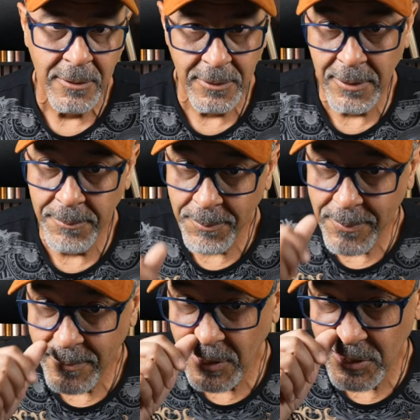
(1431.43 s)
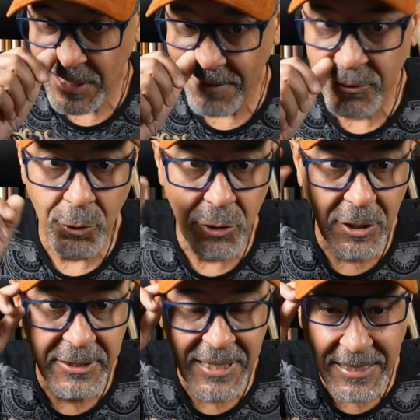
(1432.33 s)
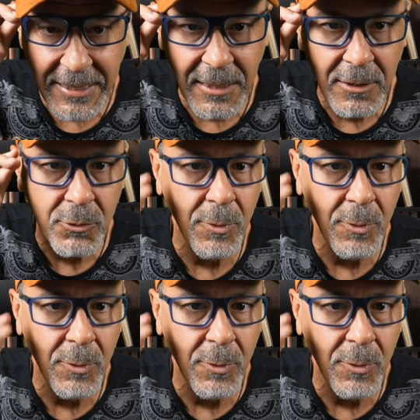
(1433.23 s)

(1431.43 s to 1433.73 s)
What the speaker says: Does she have socialist ideas,